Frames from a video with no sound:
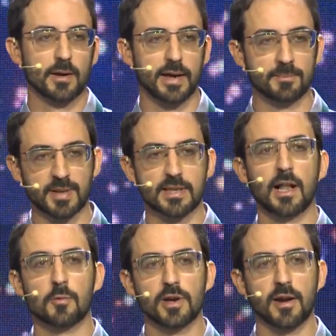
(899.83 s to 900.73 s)
in
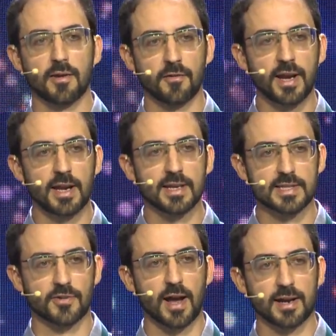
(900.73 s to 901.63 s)
Pasqal we are really
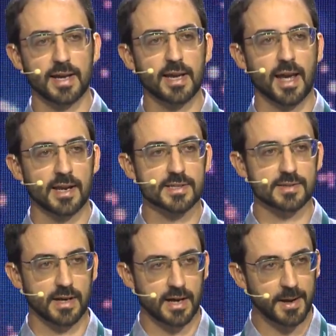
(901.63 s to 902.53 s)
struggling and
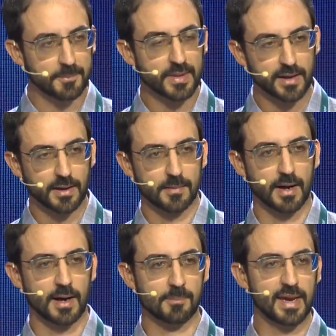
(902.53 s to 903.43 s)

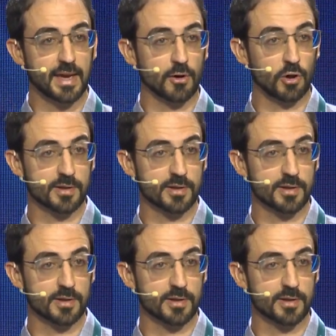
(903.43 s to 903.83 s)
making all the